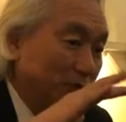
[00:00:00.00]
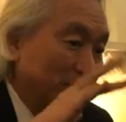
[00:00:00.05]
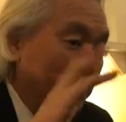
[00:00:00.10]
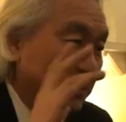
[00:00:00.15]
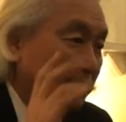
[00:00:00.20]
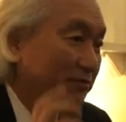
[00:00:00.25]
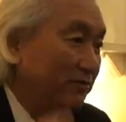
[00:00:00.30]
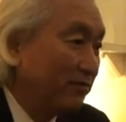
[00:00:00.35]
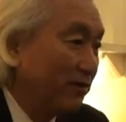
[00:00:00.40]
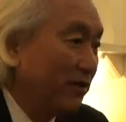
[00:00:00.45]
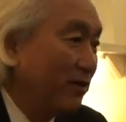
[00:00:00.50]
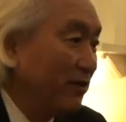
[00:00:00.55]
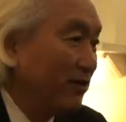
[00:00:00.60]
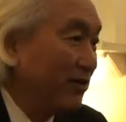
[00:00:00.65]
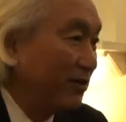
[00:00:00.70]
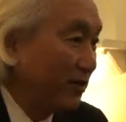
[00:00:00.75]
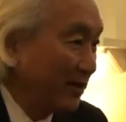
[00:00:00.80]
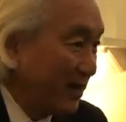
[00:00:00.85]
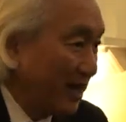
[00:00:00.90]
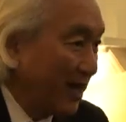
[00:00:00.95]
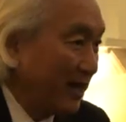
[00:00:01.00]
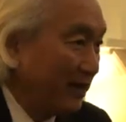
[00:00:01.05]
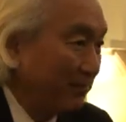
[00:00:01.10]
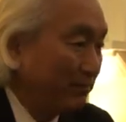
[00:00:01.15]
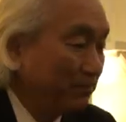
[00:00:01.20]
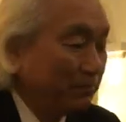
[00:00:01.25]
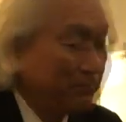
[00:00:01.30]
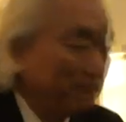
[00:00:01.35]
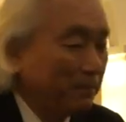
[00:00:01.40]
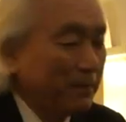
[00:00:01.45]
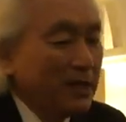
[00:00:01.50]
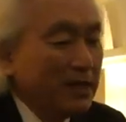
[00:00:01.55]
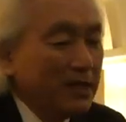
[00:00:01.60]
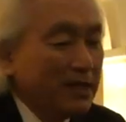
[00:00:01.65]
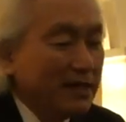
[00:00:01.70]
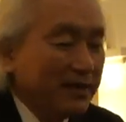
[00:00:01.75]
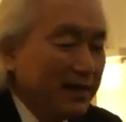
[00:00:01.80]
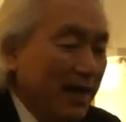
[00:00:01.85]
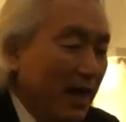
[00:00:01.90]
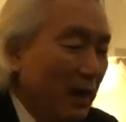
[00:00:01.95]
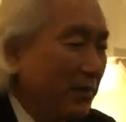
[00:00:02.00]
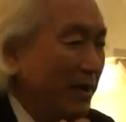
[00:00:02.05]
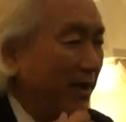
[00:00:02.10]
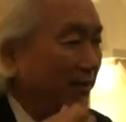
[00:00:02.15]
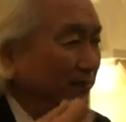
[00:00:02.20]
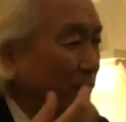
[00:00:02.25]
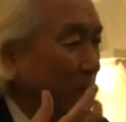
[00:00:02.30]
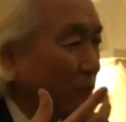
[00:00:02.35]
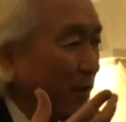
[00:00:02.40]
really fall or not. Now we have the